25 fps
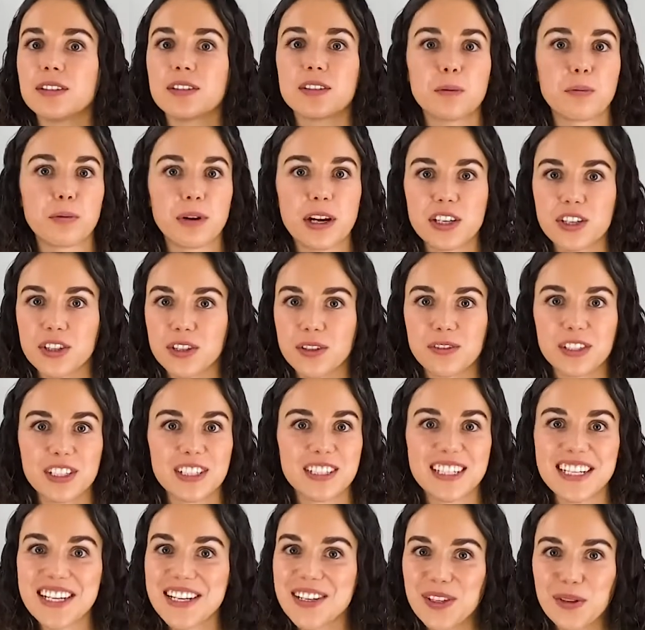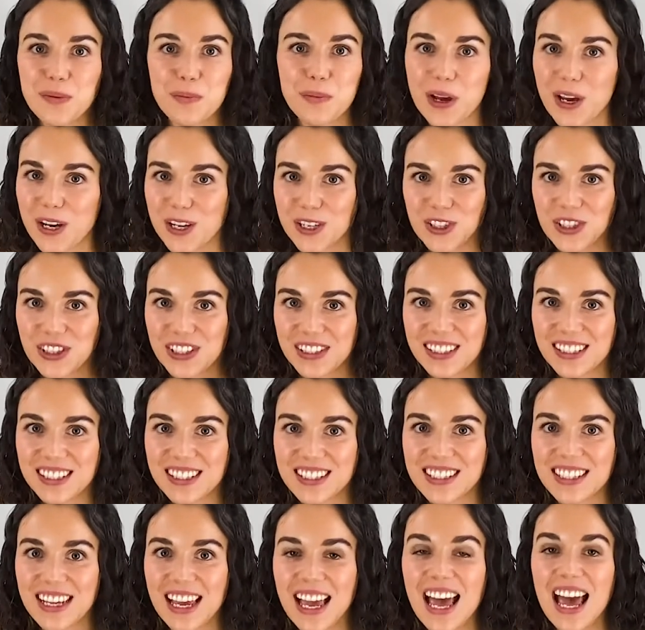suppression of disease
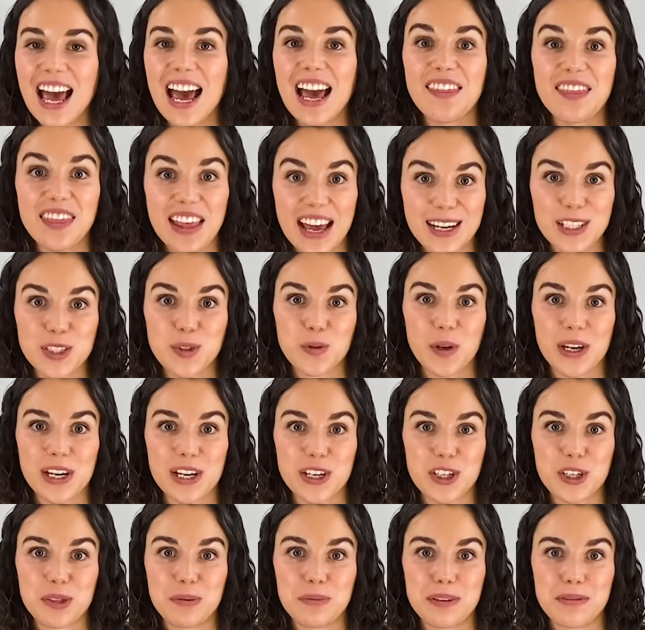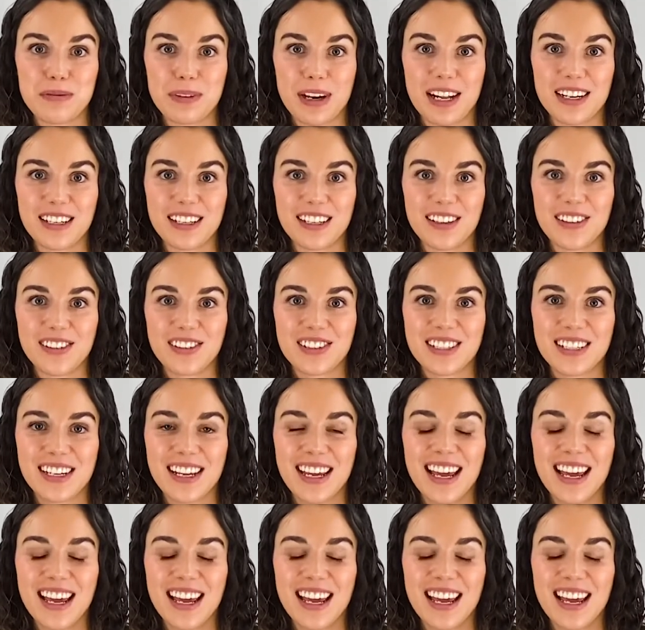emergence, and that's why it should be valued.